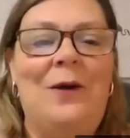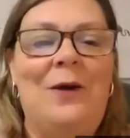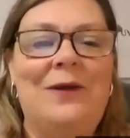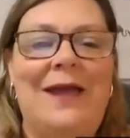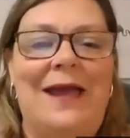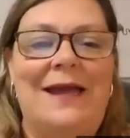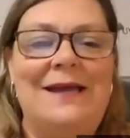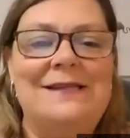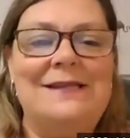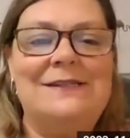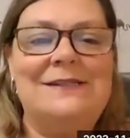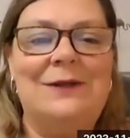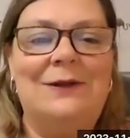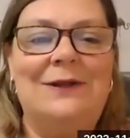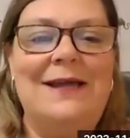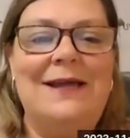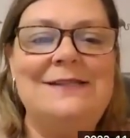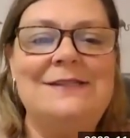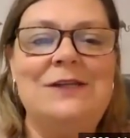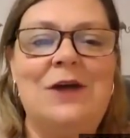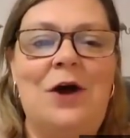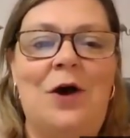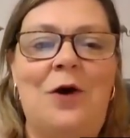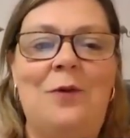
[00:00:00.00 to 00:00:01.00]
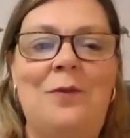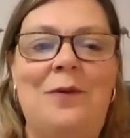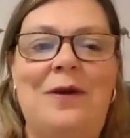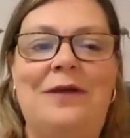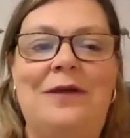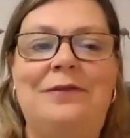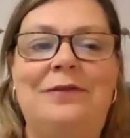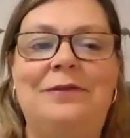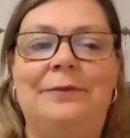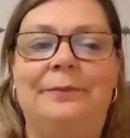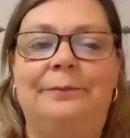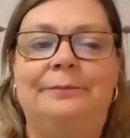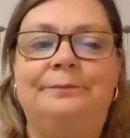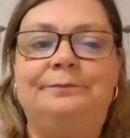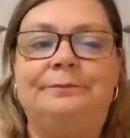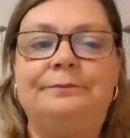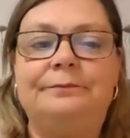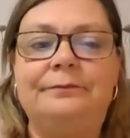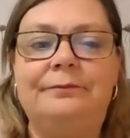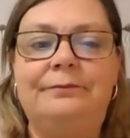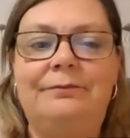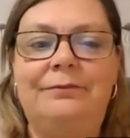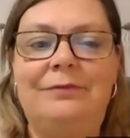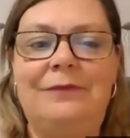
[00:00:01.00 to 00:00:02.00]
Okay, so let's go with
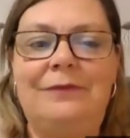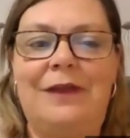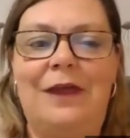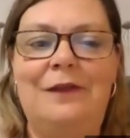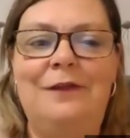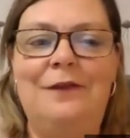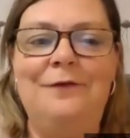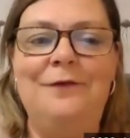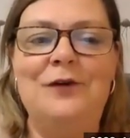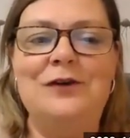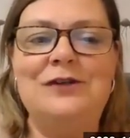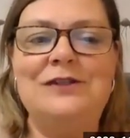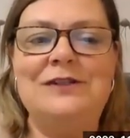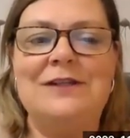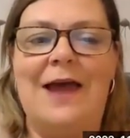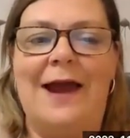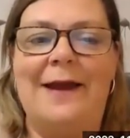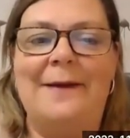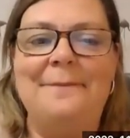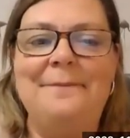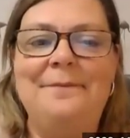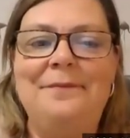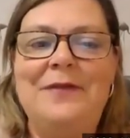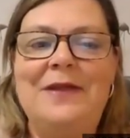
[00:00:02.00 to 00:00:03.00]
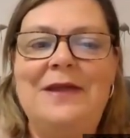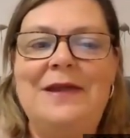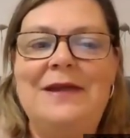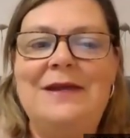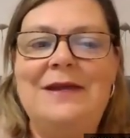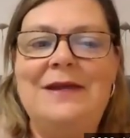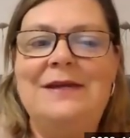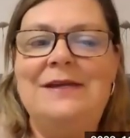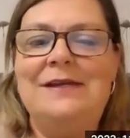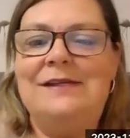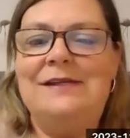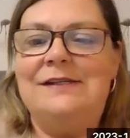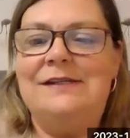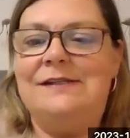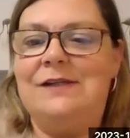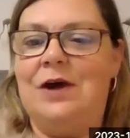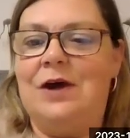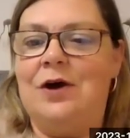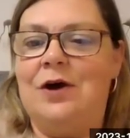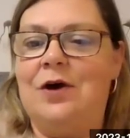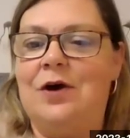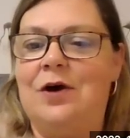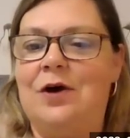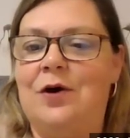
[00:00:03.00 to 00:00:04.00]
the first line.
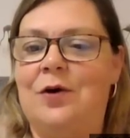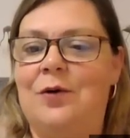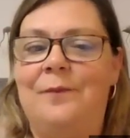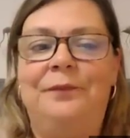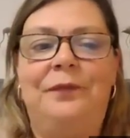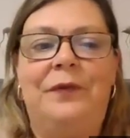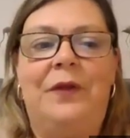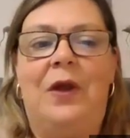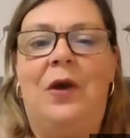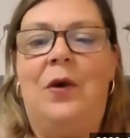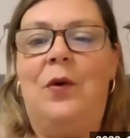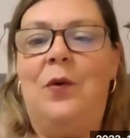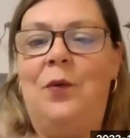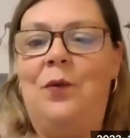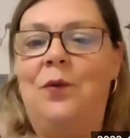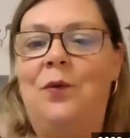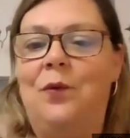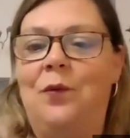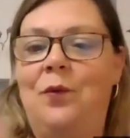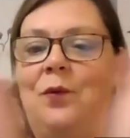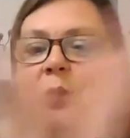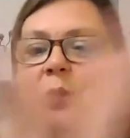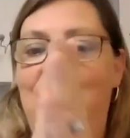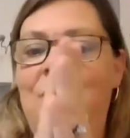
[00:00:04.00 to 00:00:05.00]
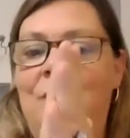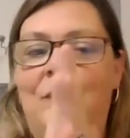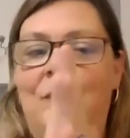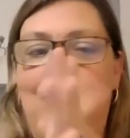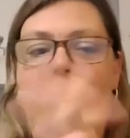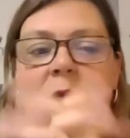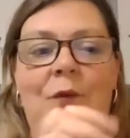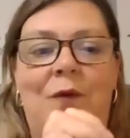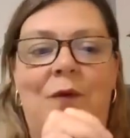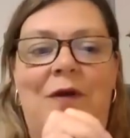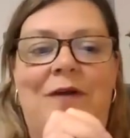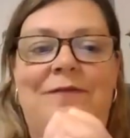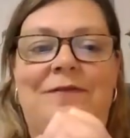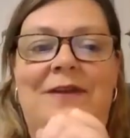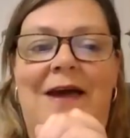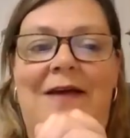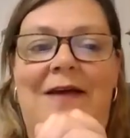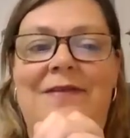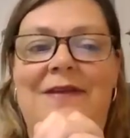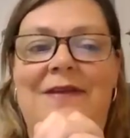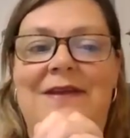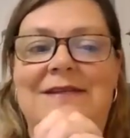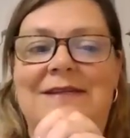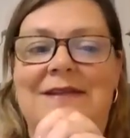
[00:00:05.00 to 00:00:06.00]
So we've
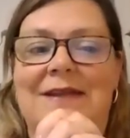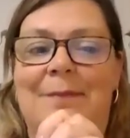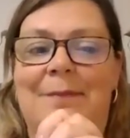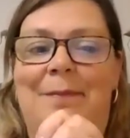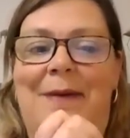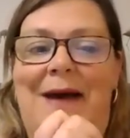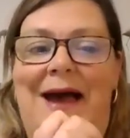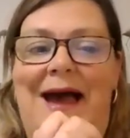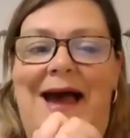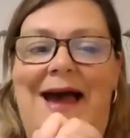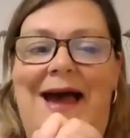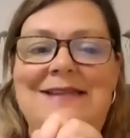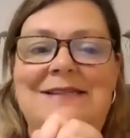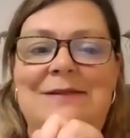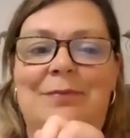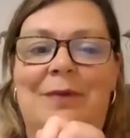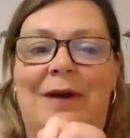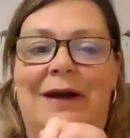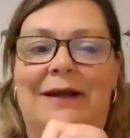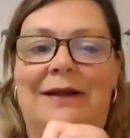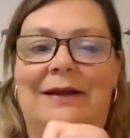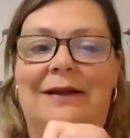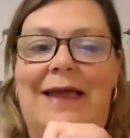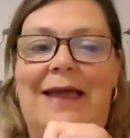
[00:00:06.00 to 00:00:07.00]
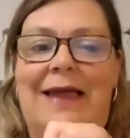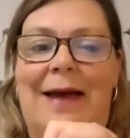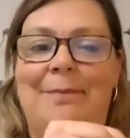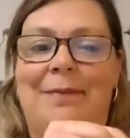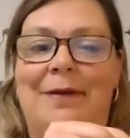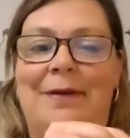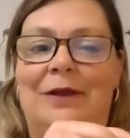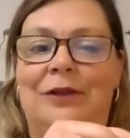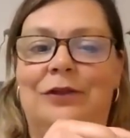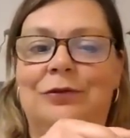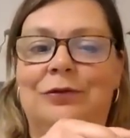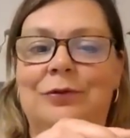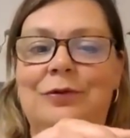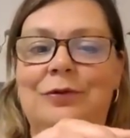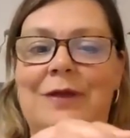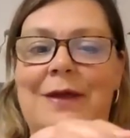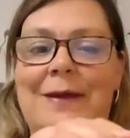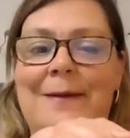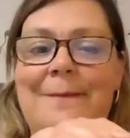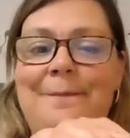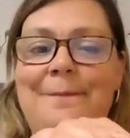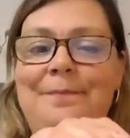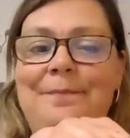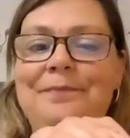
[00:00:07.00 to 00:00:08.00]
done these in the past by clapping through
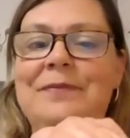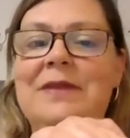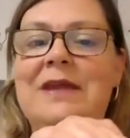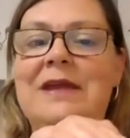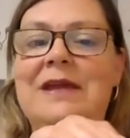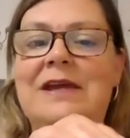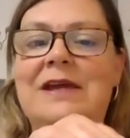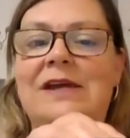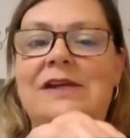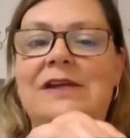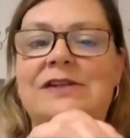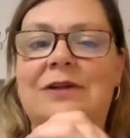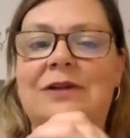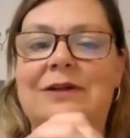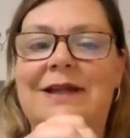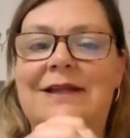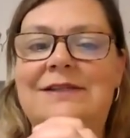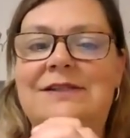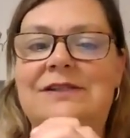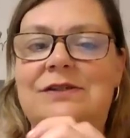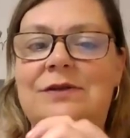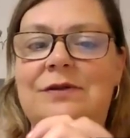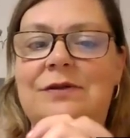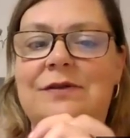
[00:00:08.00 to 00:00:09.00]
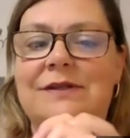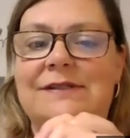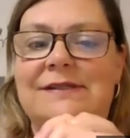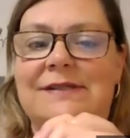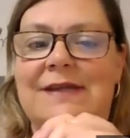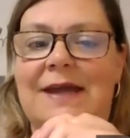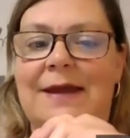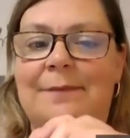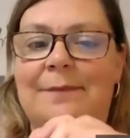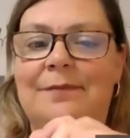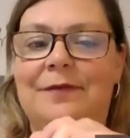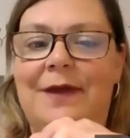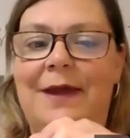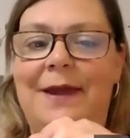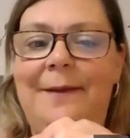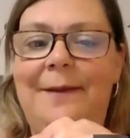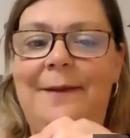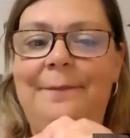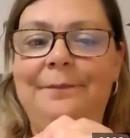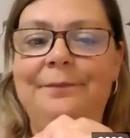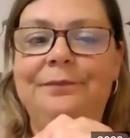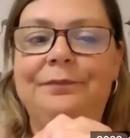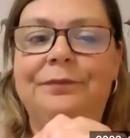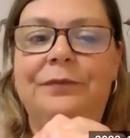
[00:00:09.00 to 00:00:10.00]
them. So let's do the same
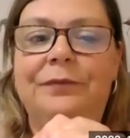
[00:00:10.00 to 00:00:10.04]
thing.